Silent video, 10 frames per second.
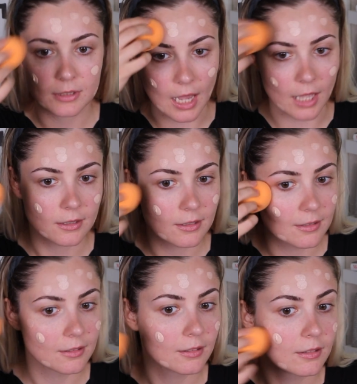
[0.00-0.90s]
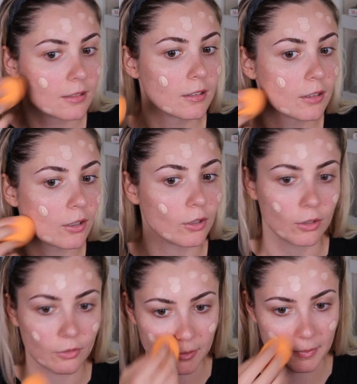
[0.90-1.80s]
dots all
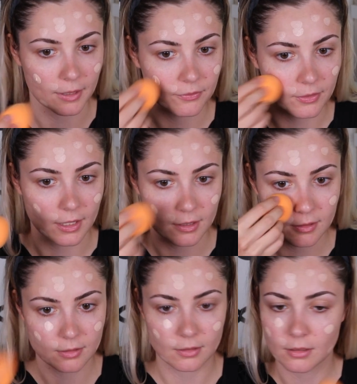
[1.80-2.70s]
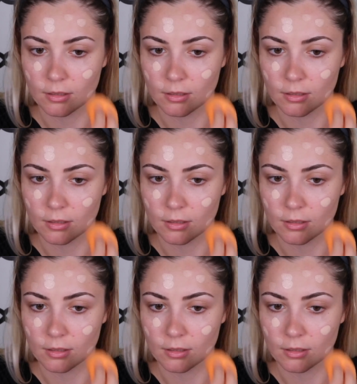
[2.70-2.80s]
over my face.